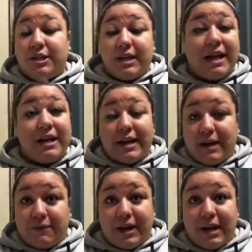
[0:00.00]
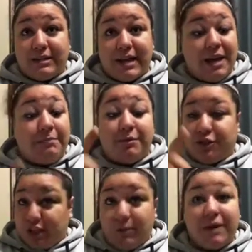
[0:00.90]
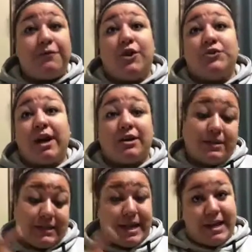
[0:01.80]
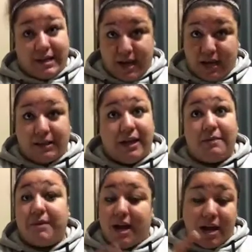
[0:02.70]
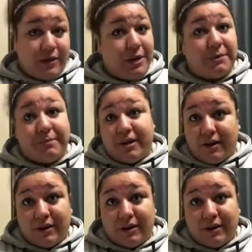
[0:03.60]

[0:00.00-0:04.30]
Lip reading: she got a 9 for 9 day, but she went for those records and got them, and they were PRs.